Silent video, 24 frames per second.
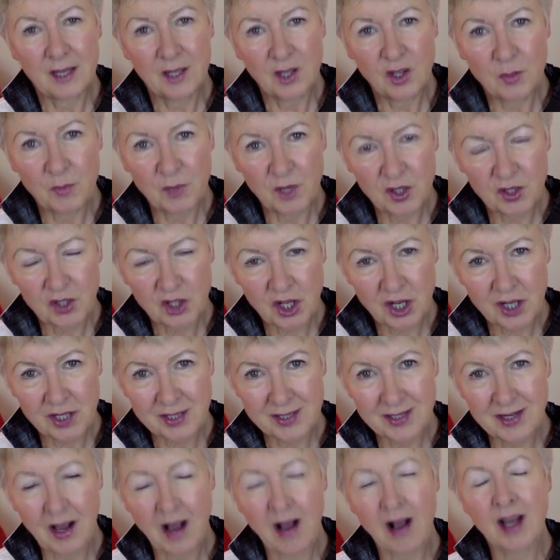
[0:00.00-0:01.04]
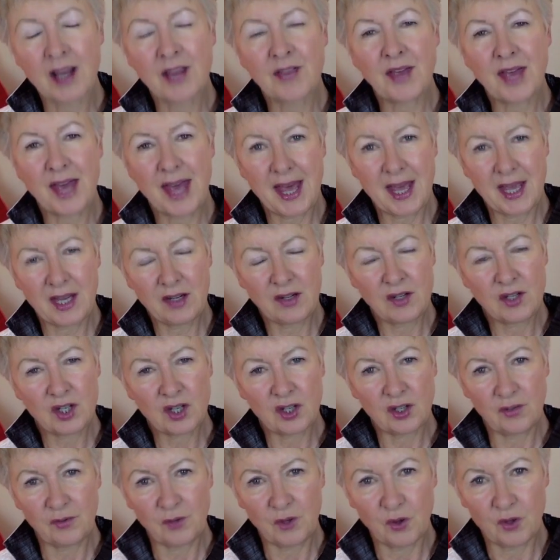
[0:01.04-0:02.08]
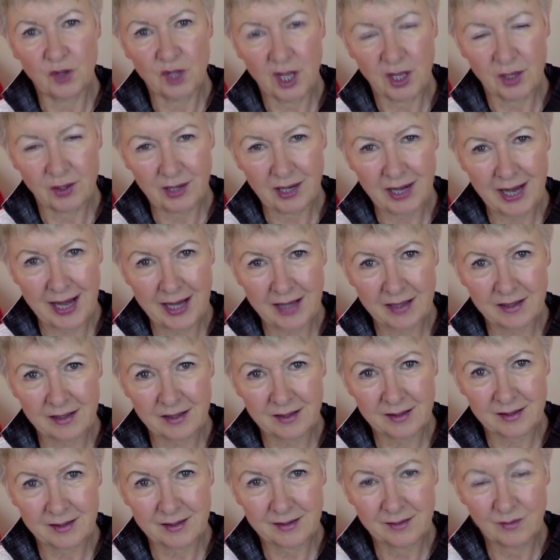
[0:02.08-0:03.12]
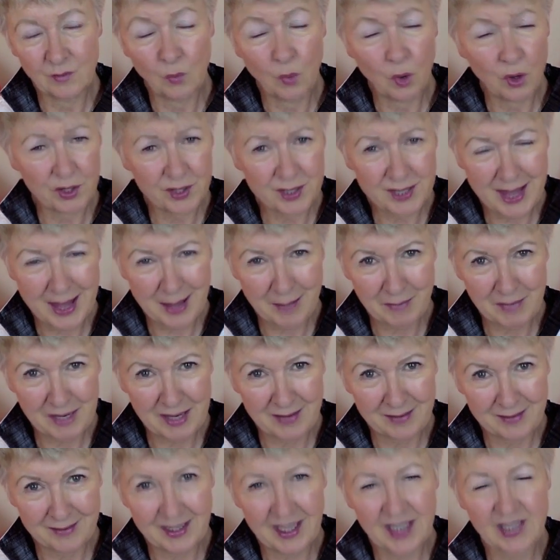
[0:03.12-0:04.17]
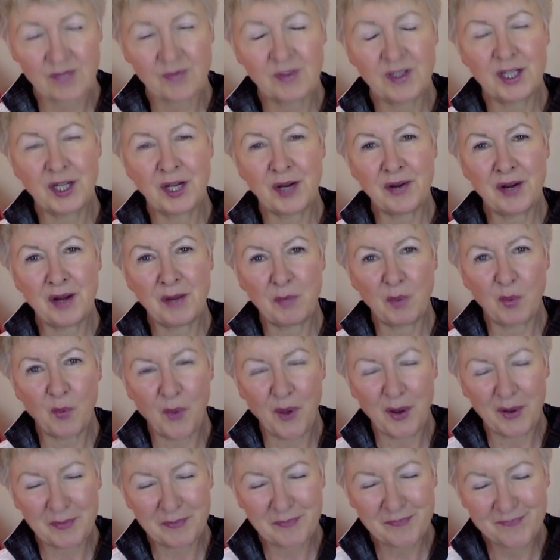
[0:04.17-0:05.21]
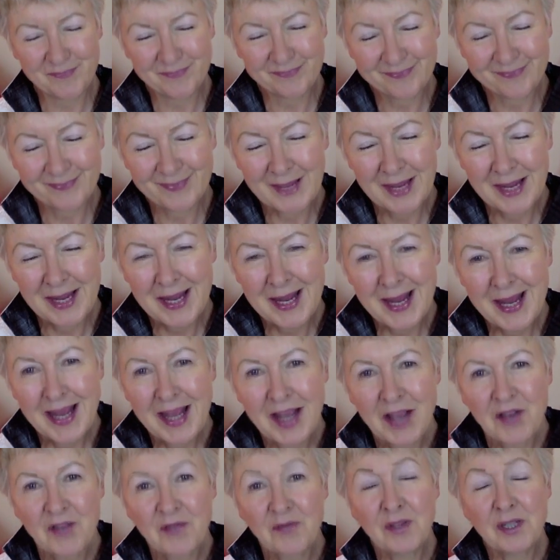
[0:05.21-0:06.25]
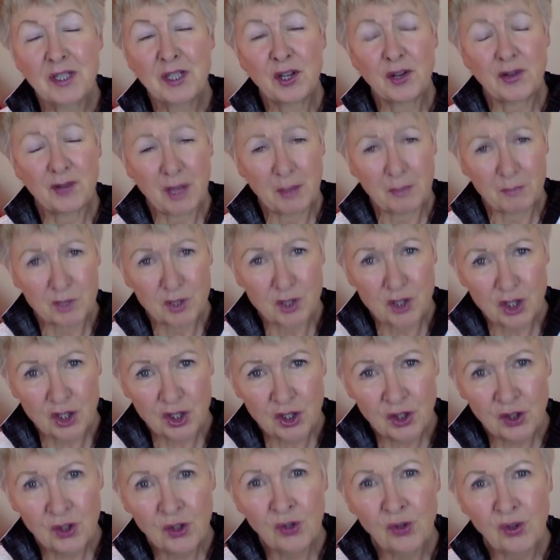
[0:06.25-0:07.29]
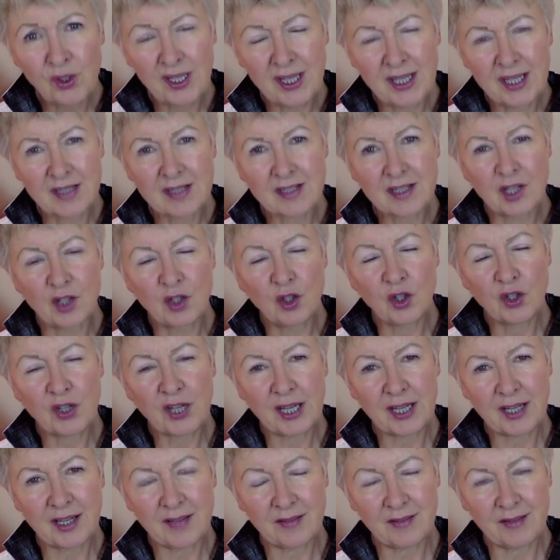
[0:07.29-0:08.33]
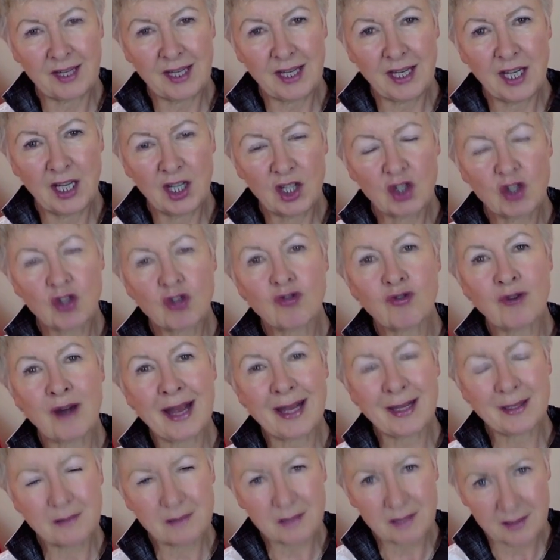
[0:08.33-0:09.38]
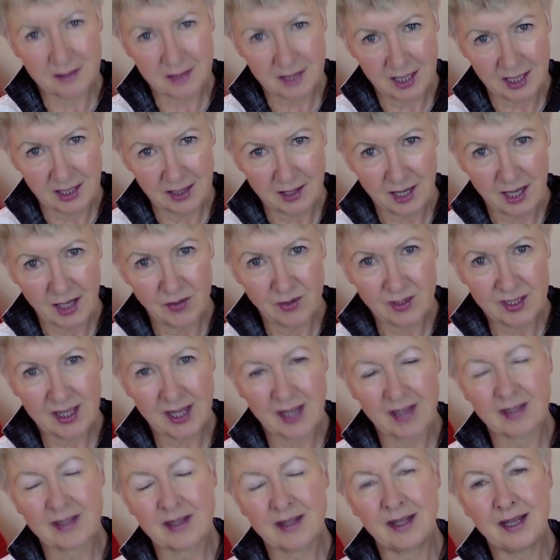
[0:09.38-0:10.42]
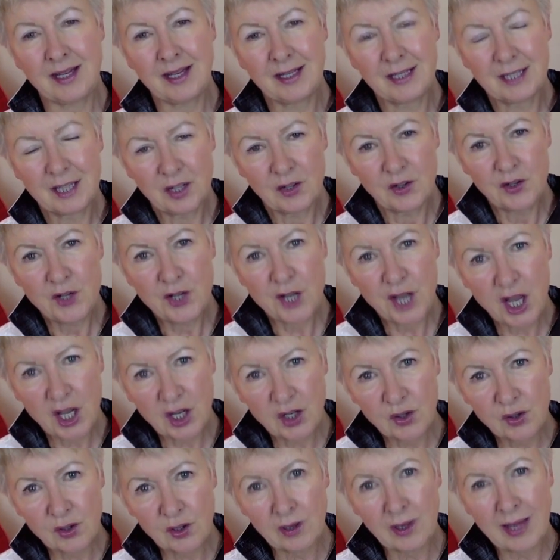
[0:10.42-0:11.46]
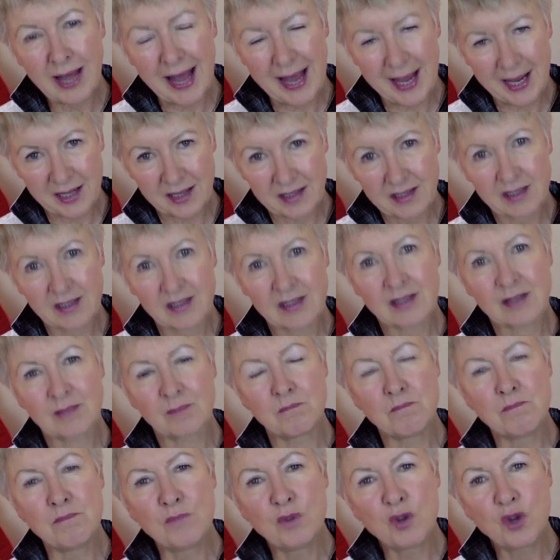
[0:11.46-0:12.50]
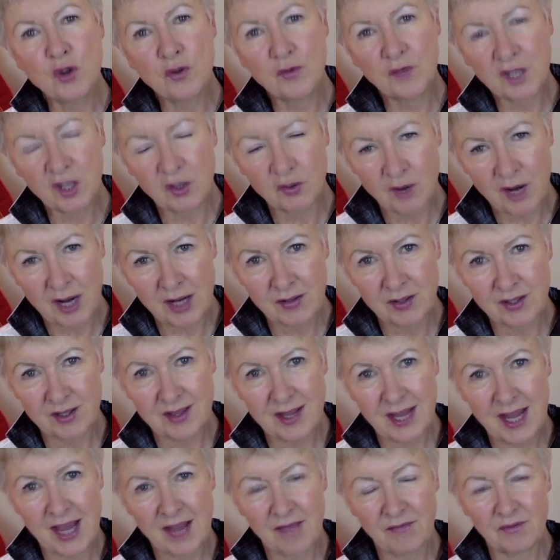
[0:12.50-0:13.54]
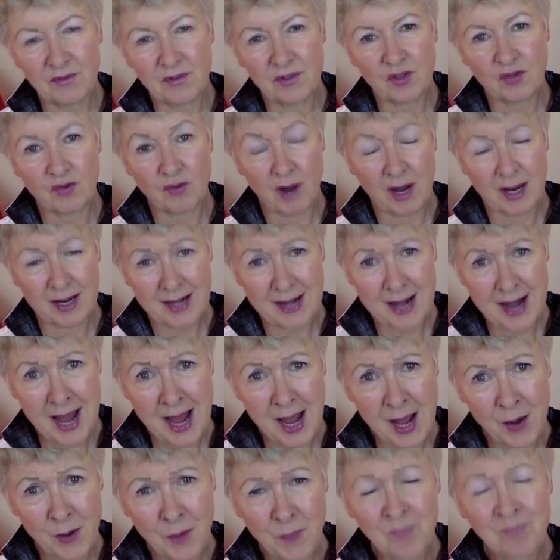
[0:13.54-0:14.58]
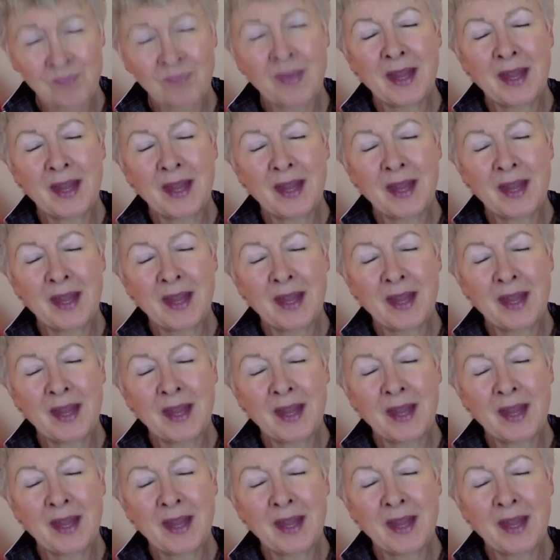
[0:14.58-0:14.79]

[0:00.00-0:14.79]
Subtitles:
in your birth chart and either end of your nodal axis. What does that mean? That's video number one. Video number two is looking at the transiting nodes. That's the nodal axis moving around in the heavens right now.